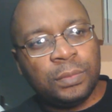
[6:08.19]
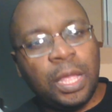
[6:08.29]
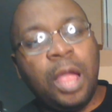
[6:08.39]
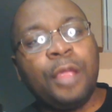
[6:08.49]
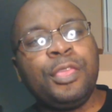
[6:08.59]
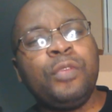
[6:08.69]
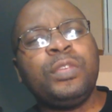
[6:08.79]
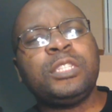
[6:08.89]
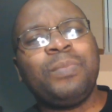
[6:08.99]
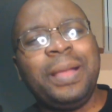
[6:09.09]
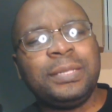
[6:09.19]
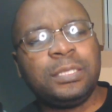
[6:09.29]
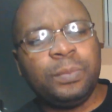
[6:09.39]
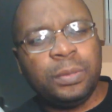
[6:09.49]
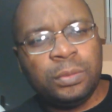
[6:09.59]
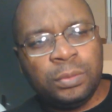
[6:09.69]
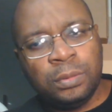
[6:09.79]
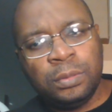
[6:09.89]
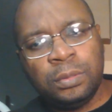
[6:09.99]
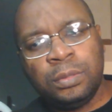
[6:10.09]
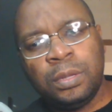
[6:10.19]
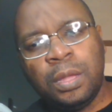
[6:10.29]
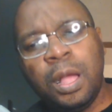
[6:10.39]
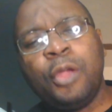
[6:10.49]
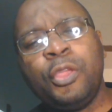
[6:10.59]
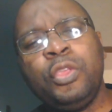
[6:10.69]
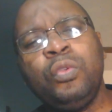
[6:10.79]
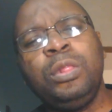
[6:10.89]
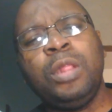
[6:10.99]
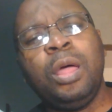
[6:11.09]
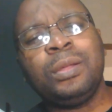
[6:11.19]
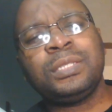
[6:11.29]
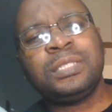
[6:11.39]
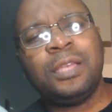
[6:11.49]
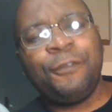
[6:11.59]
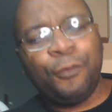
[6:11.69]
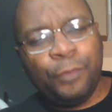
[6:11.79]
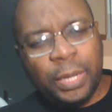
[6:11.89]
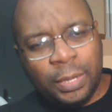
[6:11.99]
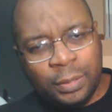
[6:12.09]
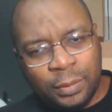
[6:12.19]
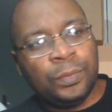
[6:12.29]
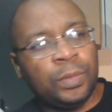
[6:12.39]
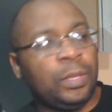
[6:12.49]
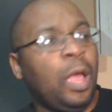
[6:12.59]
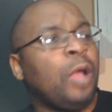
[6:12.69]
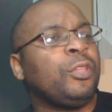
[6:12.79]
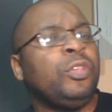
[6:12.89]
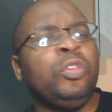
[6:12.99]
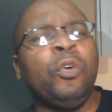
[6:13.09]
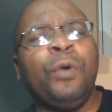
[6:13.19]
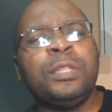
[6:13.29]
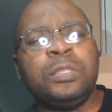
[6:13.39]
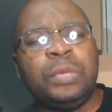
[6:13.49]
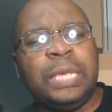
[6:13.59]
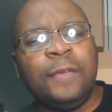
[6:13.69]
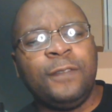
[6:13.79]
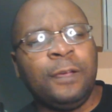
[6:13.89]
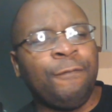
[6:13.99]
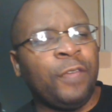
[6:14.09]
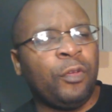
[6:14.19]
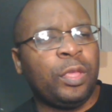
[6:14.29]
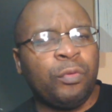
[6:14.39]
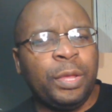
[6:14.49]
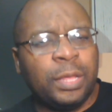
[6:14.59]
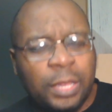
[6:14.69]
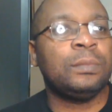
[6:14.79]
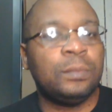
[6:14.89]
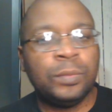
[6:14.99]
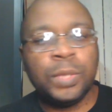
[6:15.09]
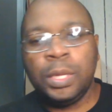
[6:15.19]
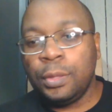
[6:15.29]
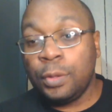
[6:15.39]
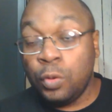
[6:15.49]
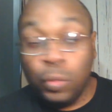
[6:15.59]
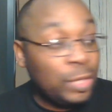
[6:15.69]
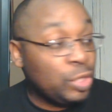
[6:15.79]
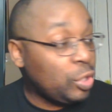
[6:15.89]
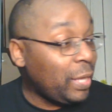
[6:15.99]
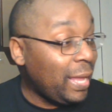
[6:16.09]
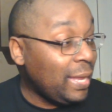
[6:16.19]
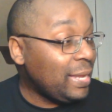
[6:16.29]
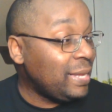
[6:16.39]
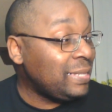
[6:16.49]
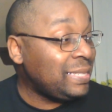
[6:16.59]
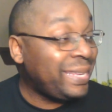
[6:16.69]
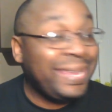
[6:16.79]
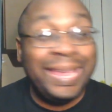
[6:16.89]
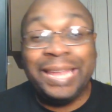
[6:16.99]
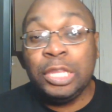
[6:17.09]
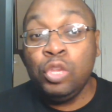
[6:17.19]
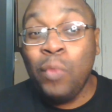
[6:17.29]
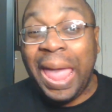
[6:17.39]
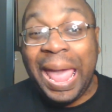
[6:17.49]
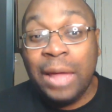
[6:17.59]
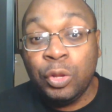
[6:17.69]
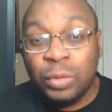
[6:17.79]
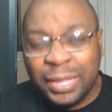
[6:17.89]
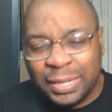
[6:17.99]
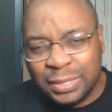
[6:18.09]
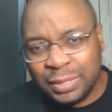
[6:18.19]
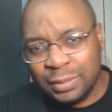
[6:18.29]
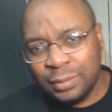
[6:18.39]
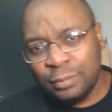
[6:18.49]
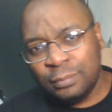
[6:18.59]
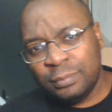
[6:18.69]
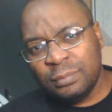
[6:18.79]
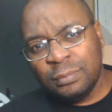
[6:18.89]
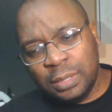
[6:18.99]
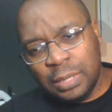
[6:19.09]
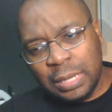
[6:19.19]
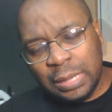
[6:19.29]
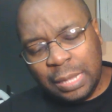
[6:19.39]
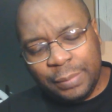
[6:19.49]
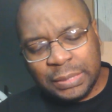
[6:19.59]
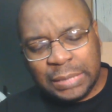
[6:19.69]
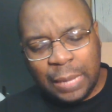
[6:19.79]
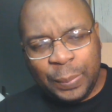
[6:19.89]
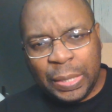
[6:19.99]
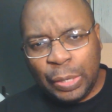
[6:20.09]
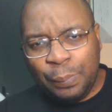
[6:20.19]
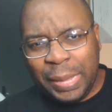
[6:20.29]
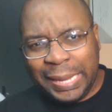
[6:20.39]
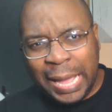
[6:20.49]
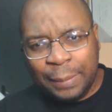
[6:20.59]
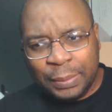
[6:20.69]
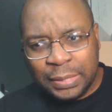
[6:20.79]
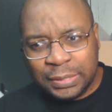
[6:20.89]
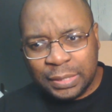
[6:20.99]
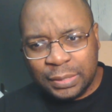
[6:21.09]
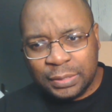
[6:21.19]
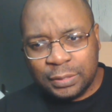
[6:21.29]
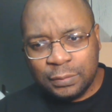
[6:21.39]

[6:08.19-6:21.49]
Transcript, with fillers: Are you responsible? Are you long suffering? Are you going to give up very quickly? The question is can you handle it? Let me stop here. May God bless us.